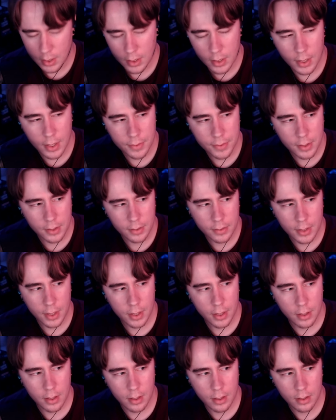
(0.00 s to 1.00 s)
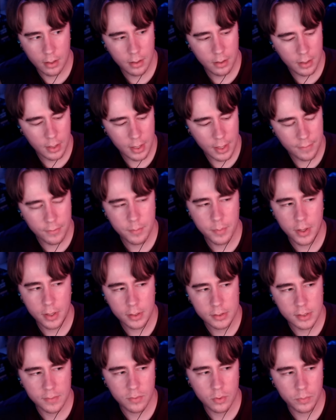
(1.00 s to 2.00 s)
I think that every
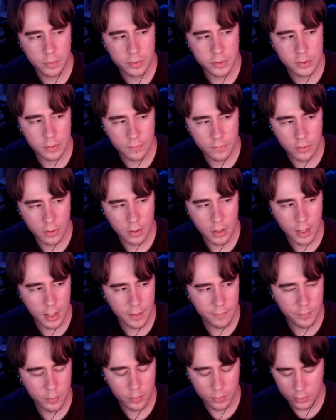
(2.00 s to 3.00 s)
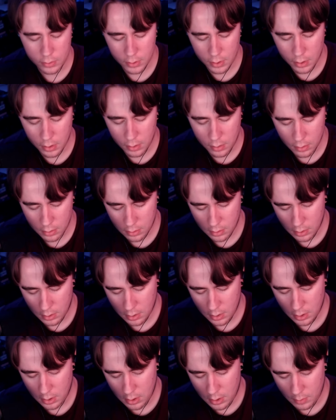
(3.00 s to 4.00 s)
box I've opened so far, I have pulled a
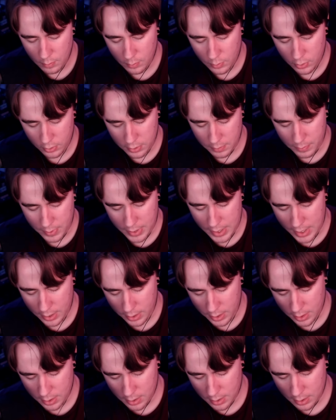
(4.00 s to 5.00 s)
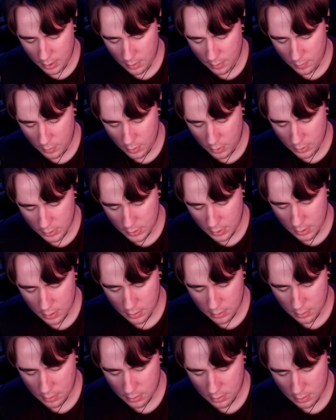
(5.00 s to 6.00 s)
pilot alt
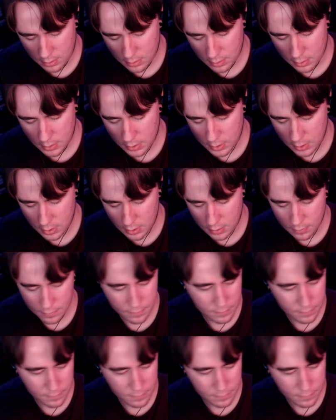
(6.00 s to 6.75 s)
art. So.